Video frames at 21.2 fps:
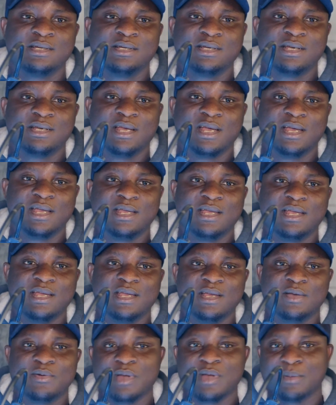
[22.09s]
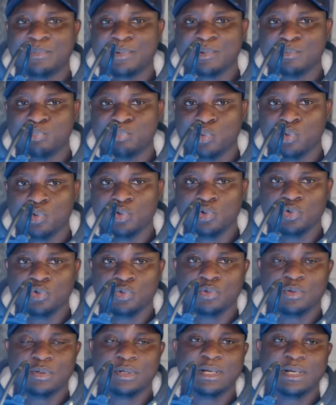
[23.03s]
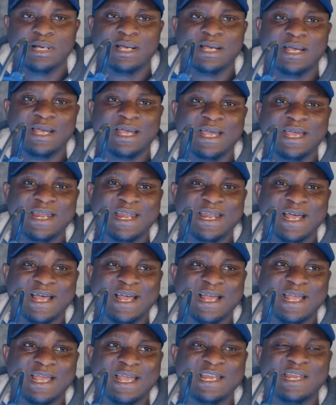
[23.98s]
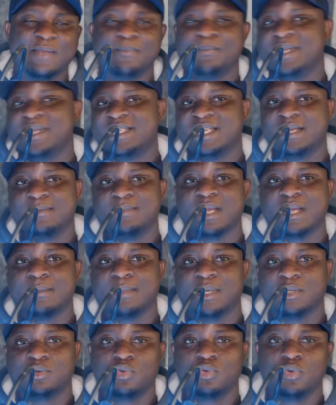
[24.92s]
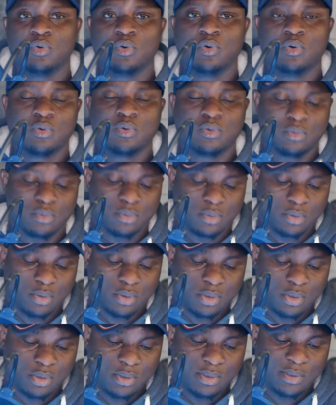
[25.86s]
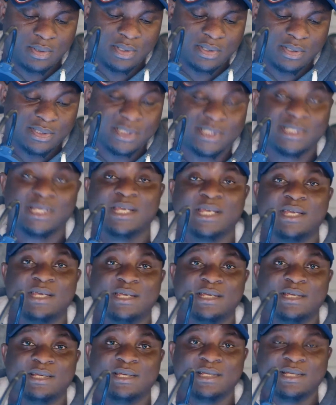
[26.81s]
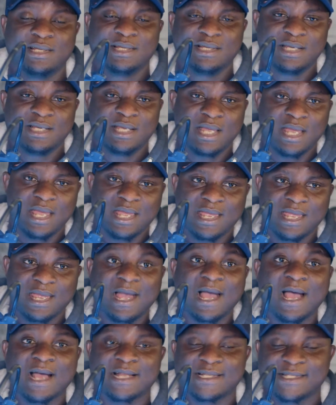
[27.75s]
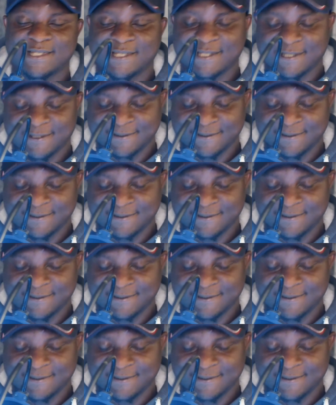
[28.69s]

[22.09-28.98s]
say, Akuapem Poloo, and a de picture be able to say, art.